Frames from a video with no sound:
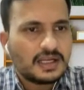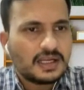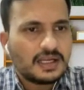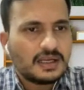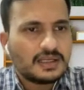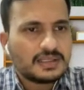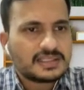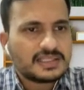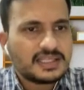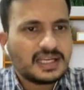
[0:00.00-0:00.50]

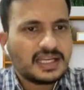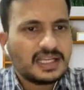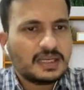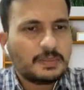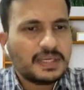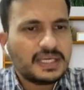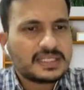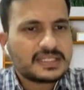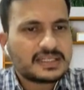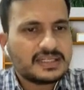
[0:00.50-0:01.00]
Single
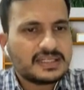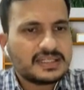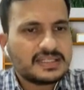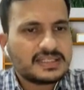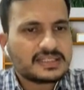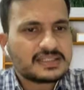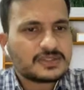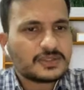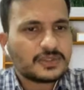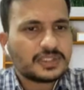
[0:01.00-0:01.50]
base
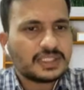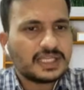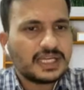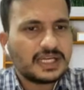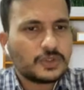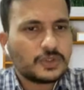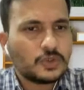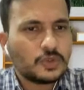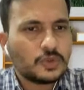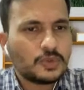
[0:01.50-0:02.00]
runs. So there
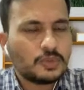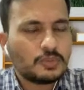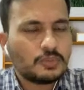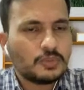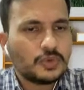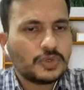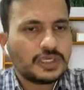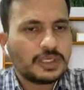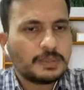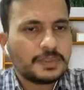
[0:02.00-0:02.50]
are no
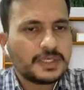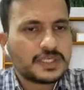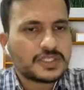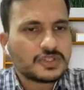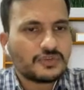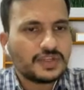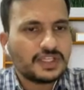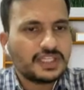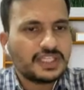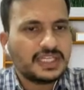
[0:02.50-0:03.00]
more repeats
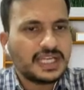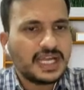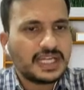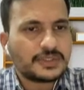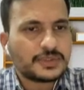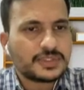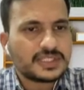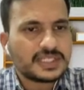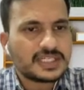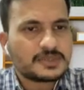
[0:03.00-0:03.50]
of any
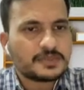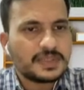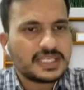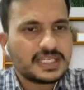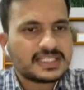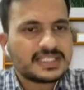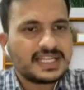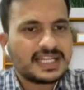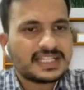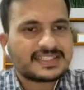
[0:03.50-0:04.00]
nitrogenous
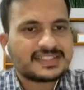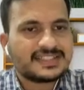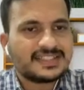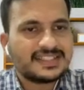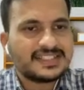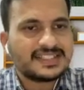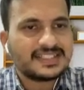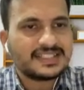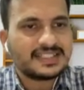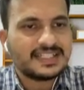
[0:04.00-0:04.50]
base. That's the
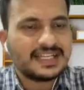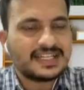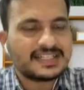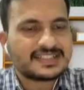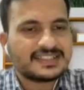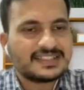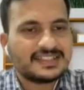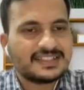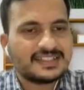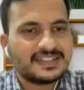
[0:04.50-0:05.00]
reason. That's
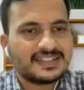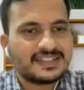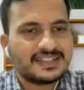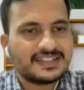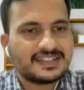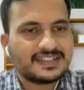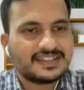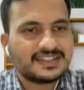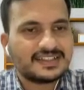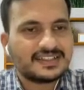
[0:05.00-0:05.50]
the
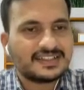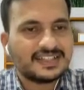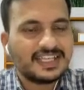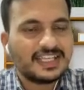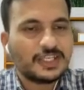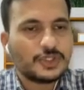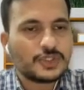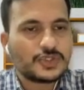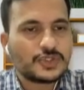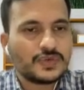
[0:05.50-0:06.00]

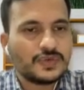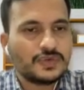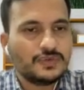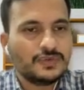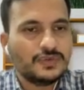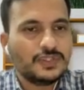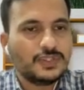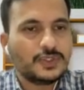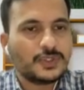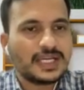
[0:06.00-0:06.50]
thing
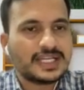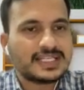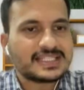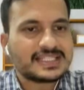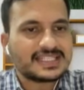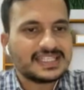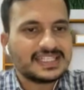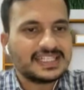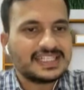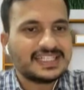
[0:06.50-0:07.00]
you can
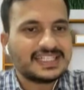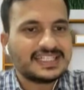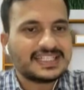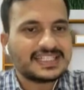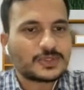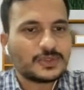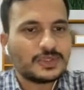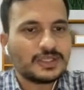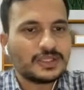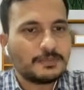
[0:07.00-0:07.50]
see here
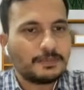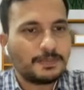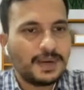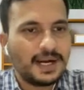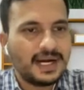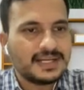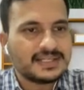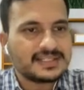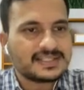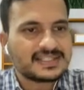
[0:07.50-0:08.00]
is showing
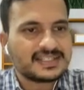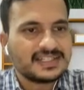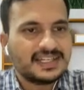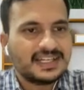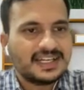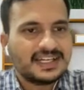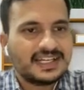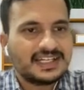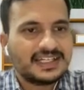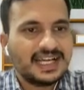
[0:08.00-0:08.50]
pass
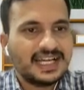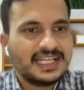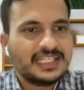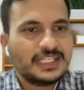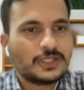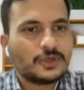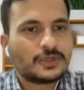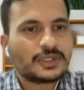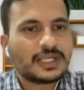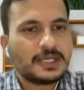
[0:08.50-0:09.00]

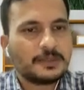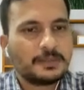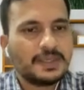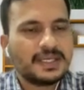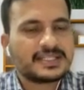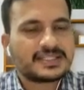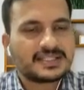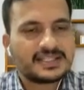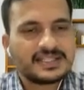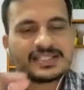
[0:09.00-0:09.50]
dinucleotide
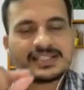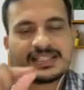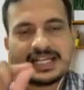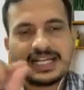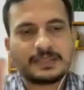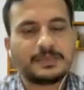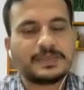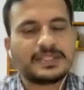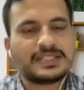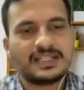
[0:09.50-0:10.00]
base runs.
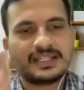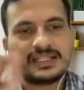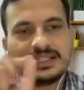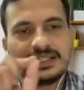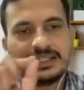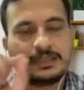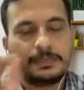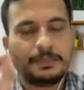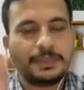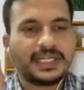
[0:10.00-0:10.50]
That means the
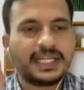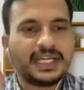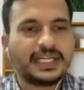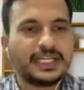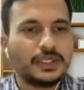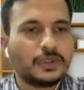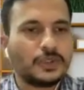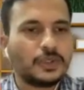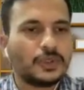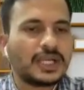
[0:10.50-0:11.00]
repeated
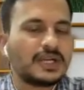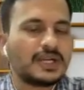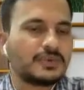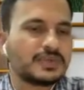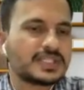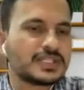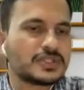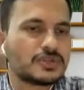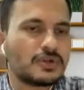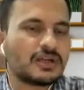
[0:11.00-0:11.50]
nucleotide,
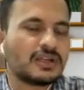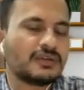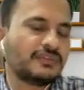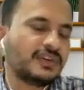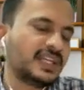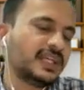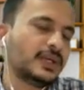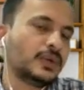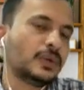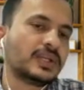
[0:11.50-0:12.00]
which is not a
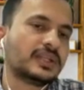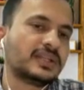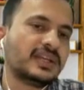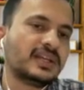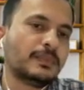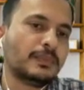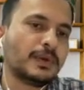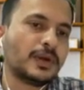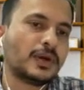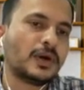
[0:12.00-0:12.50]
very good
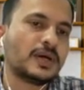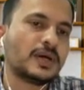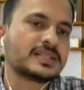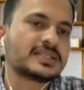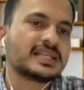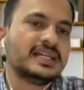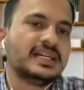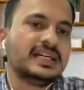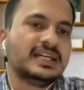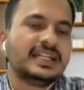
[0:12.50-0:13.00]
thing, because
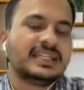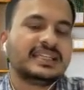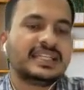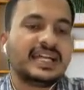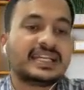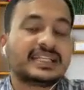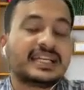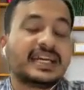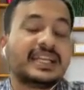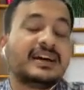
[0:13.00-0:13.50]

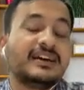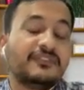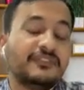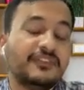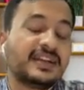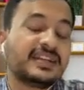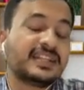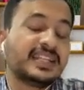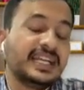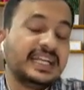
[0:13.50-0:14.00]
that can
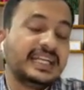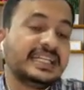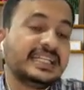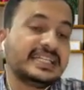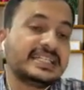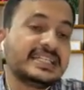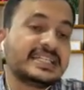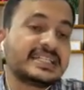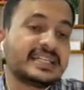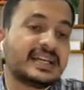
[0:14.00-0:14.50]
affect the
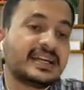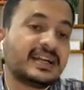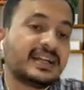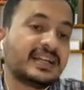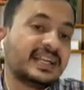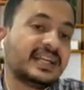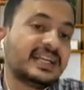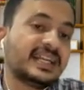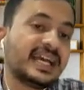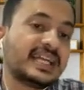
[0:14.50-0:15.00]
ATGC
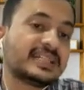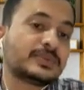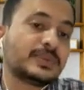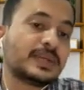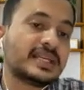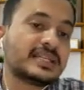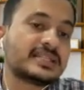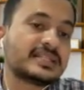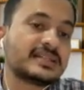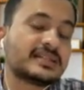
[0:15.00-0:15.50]
content as
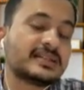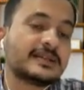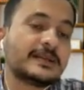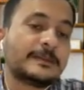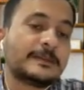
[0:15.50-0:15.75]
well as the